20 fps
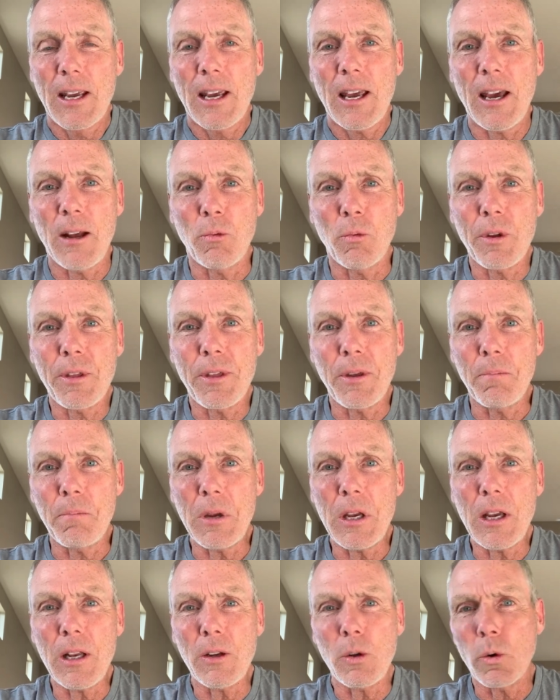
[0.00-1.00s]
And with the
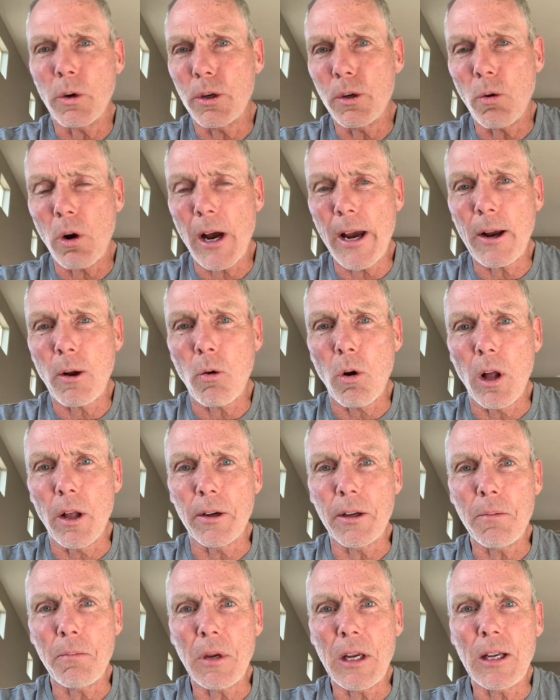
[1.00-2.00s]
meat, you want to do high
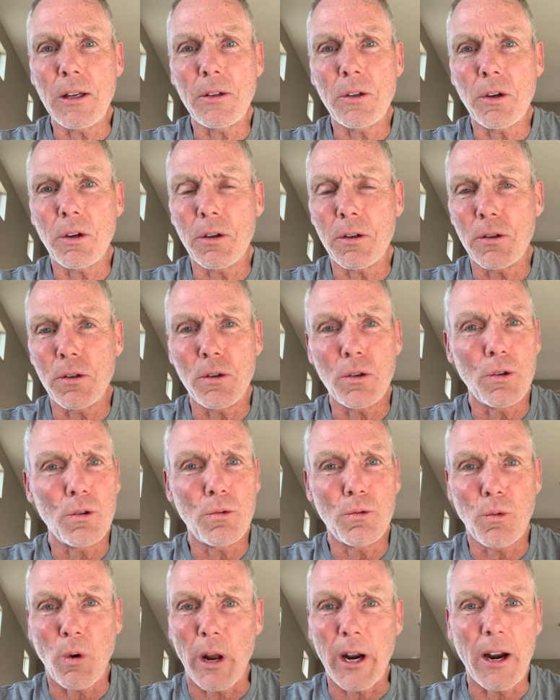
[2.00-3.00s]
quality meats. You can do
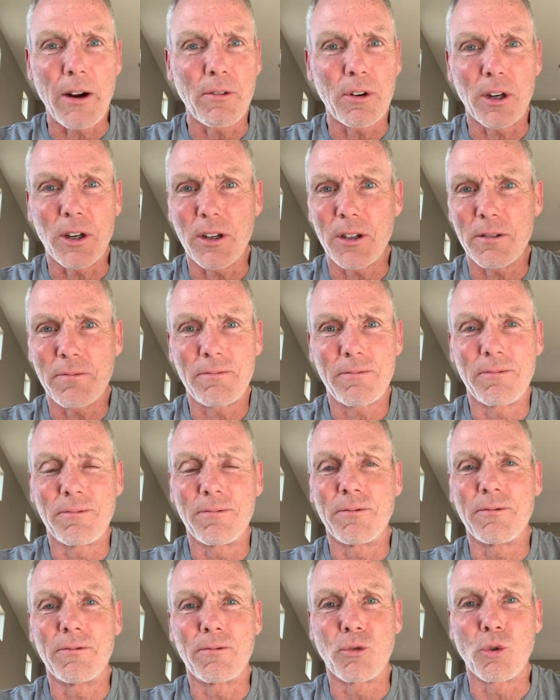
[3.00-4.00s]
whatever
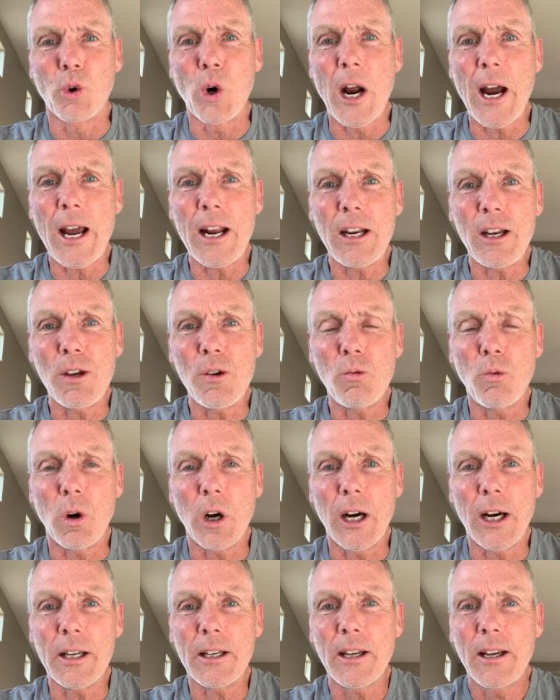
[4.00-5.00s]
variety you
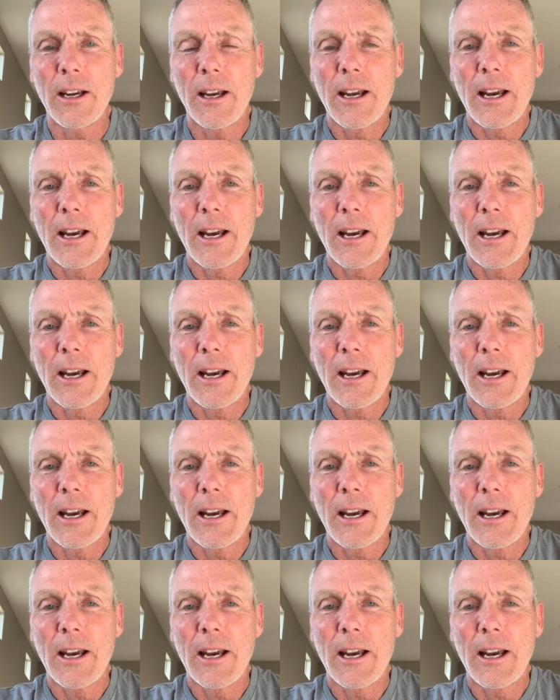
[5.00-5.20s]
want.